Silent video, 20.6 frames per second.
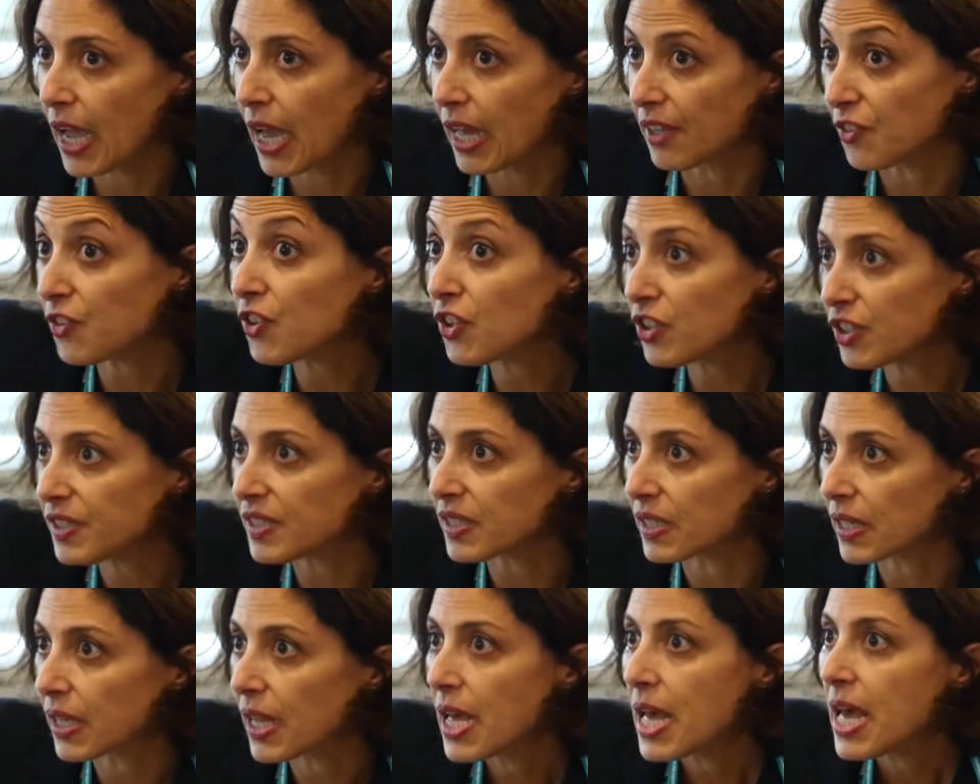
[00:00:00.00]

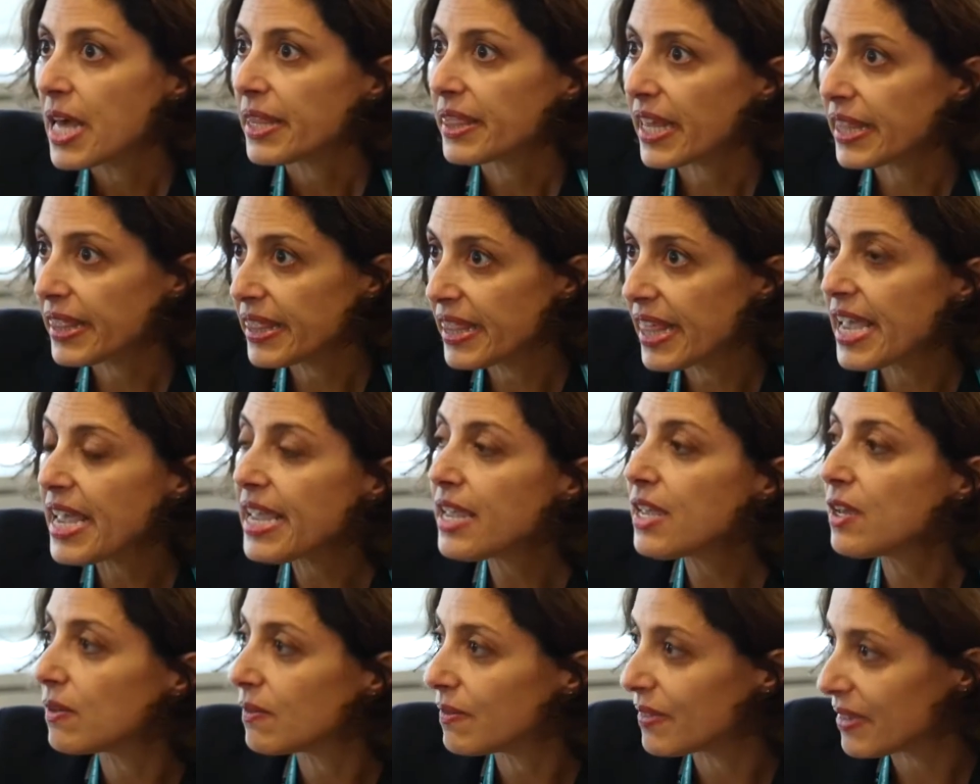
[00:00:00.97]
uncertain that
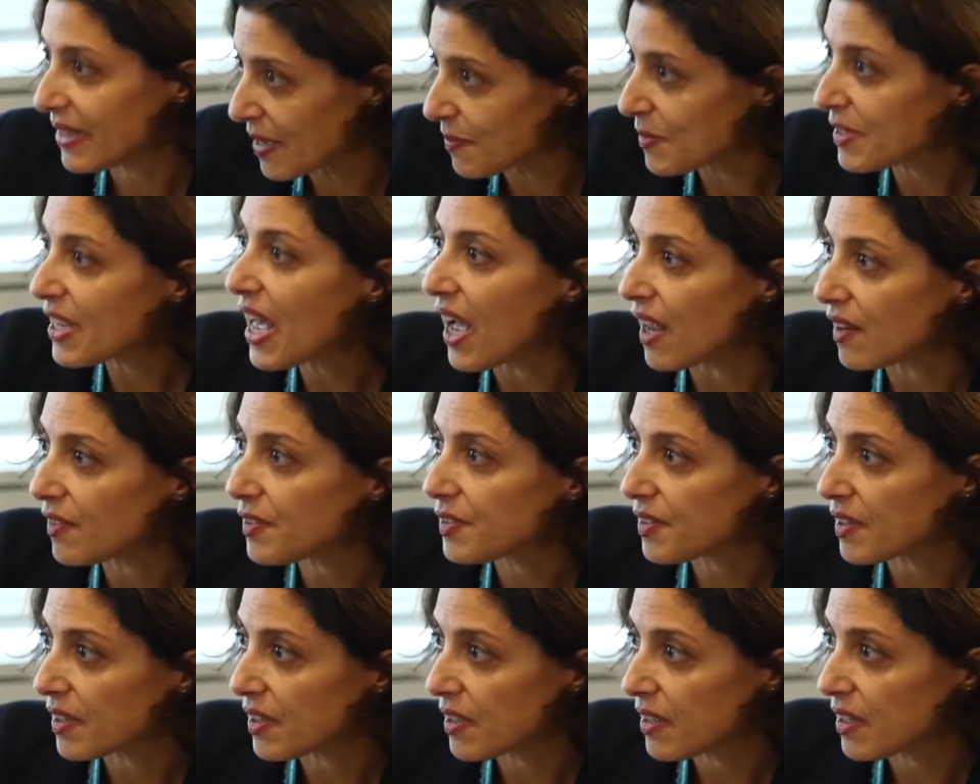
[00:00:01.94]
they
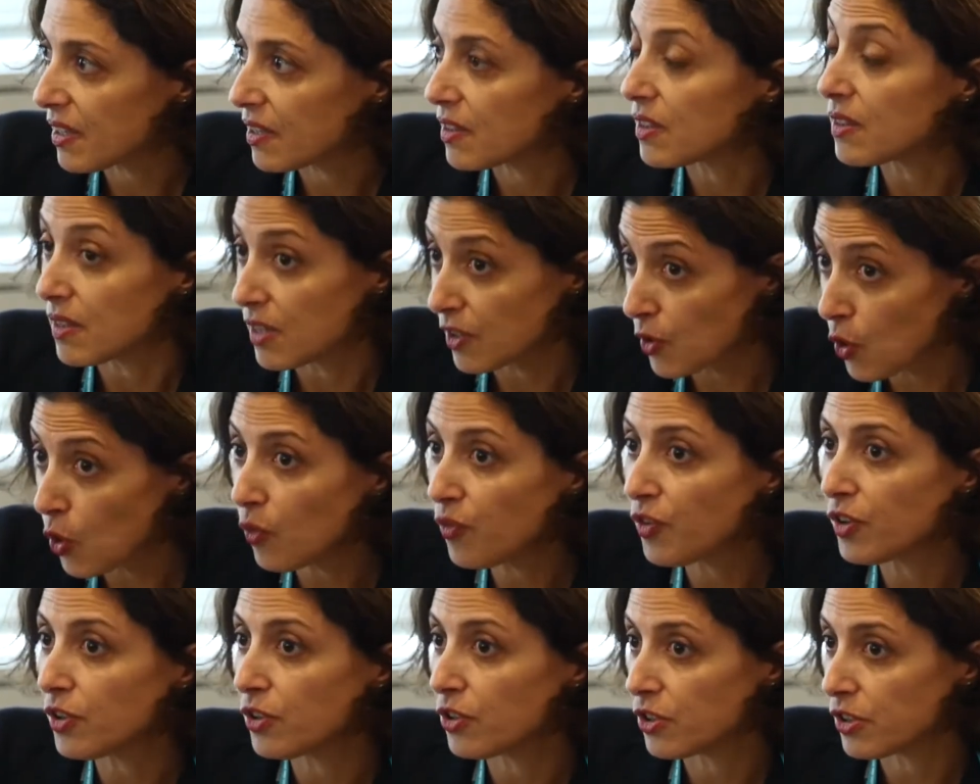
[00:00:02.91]
themselves, the
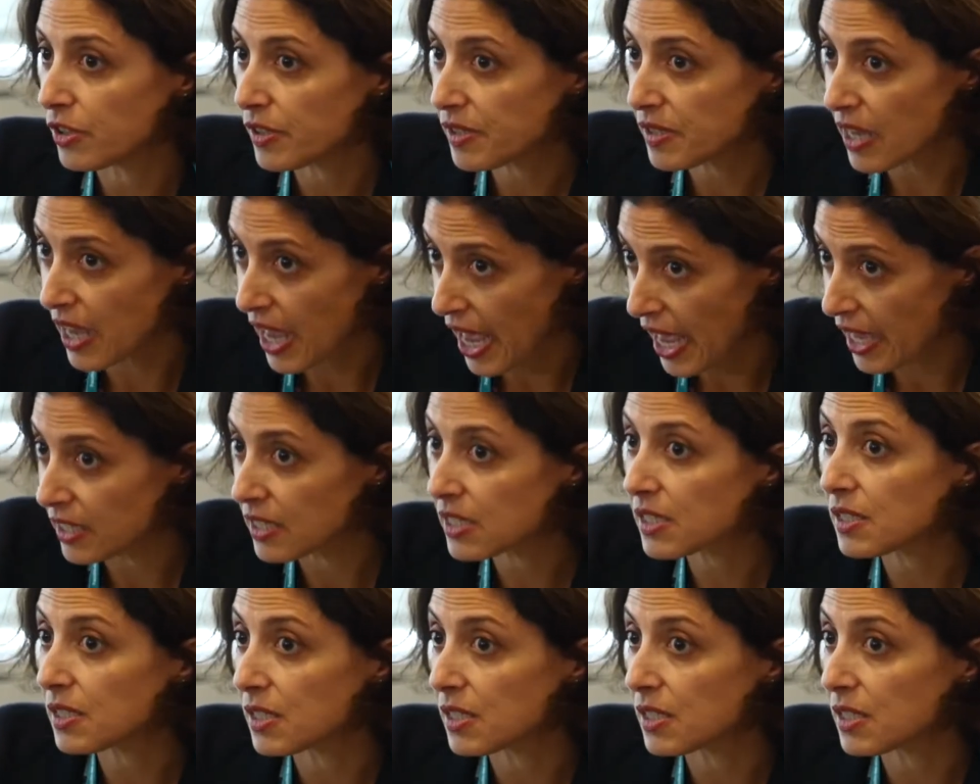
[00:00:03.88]
governors and